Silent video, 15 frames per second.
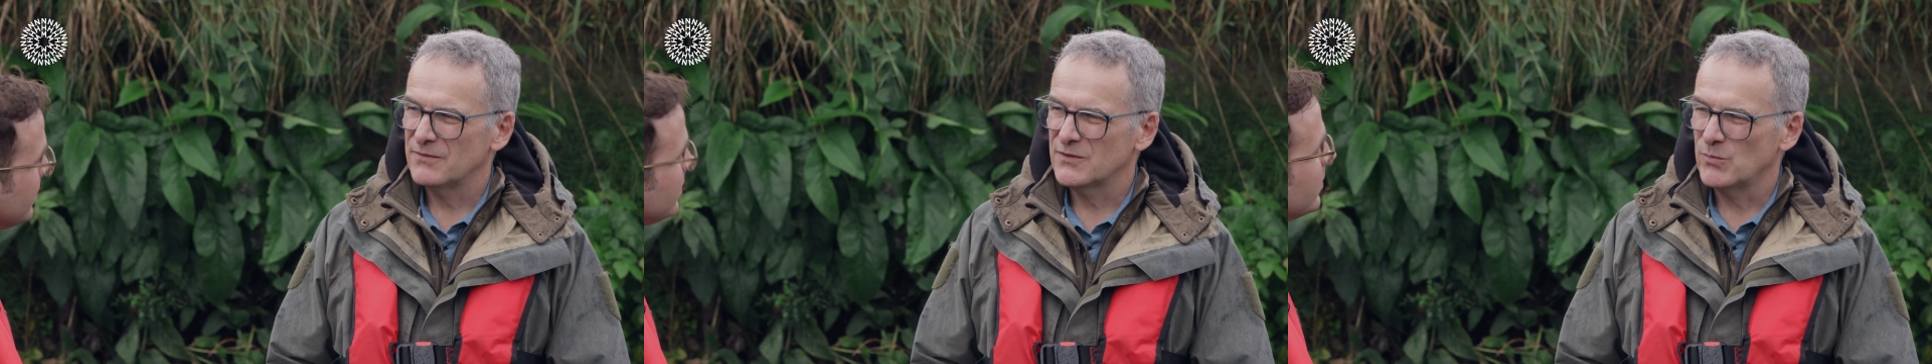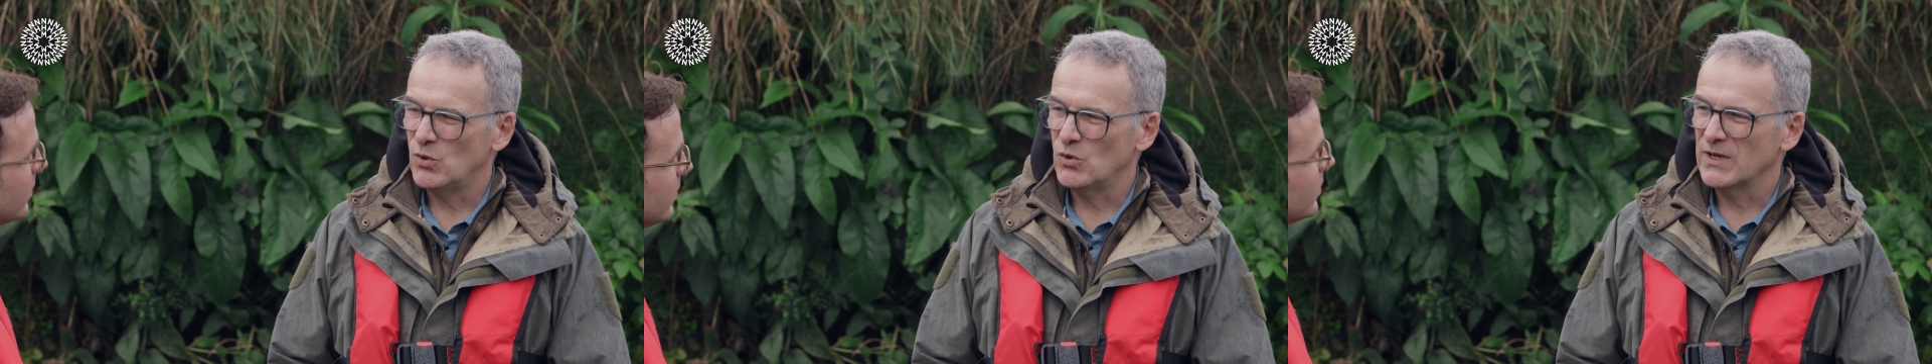
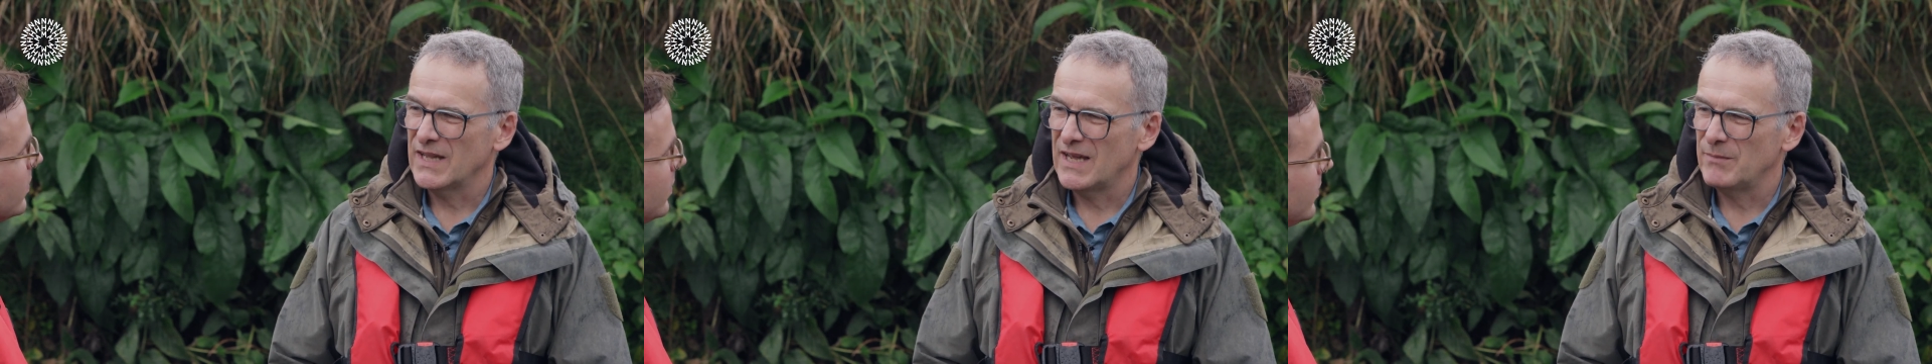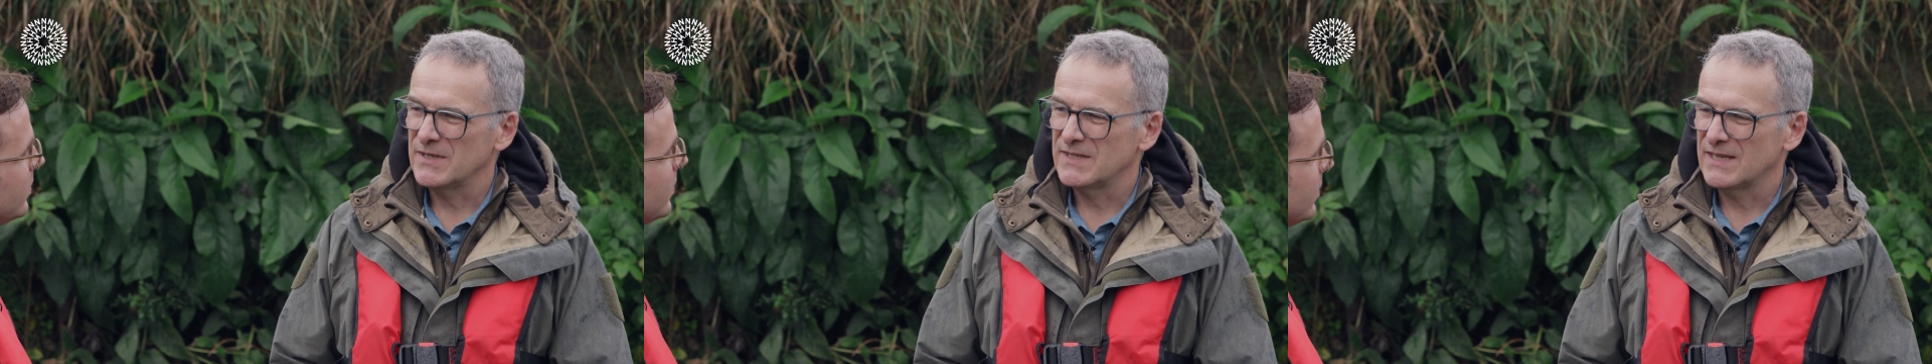
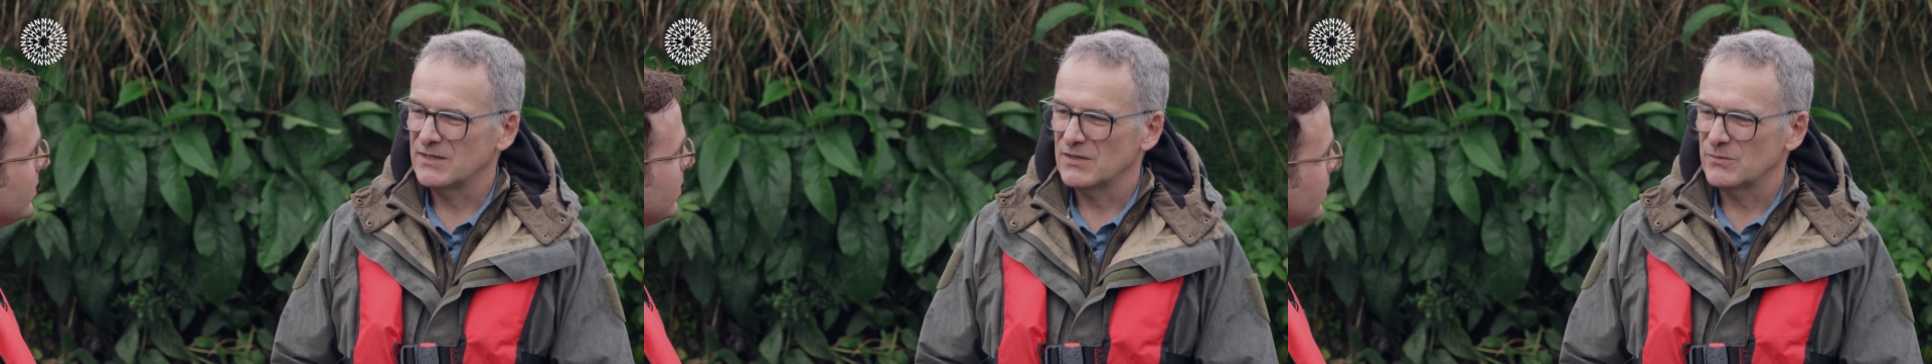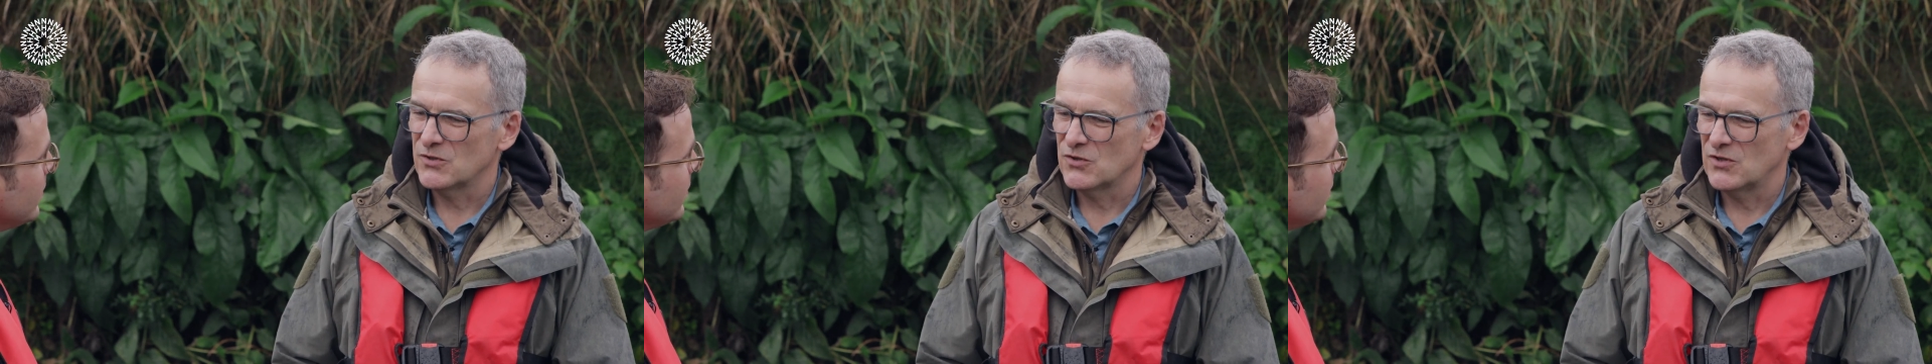spawning
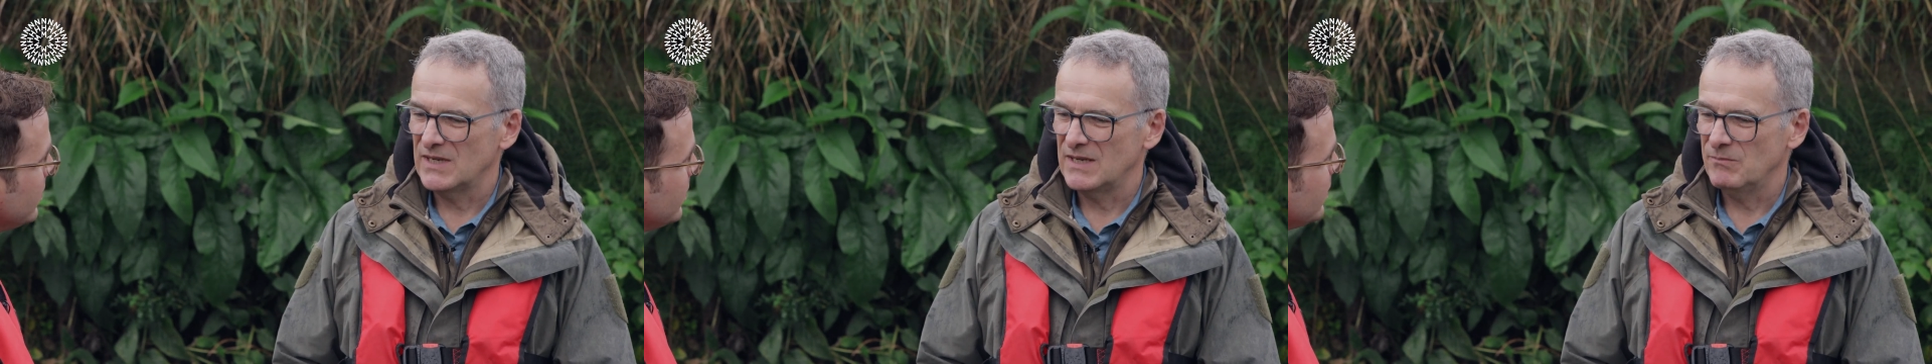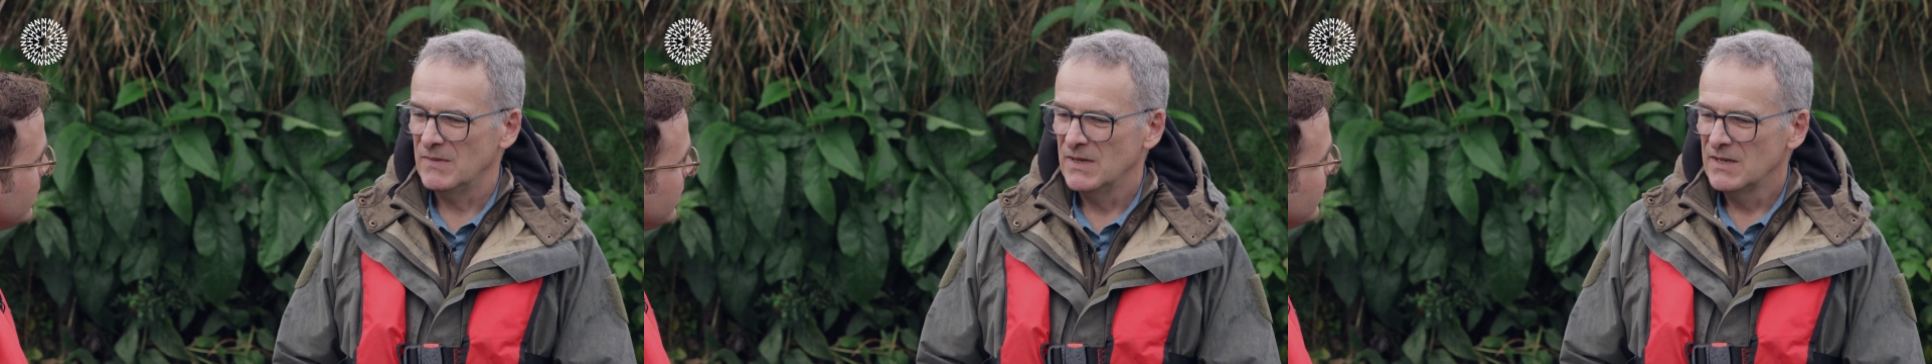habitat
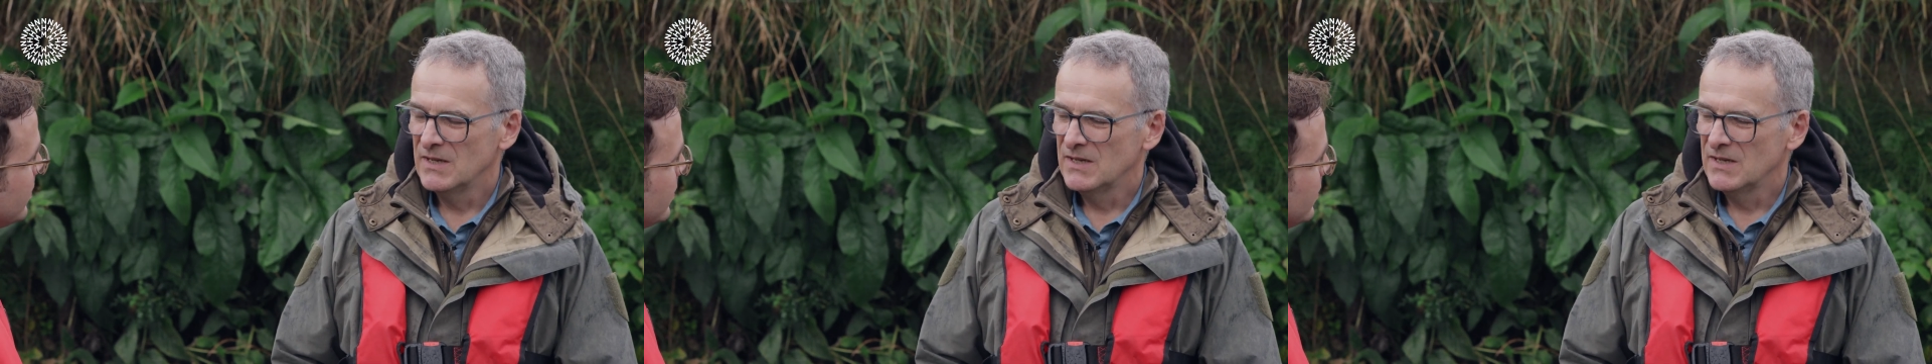upstream.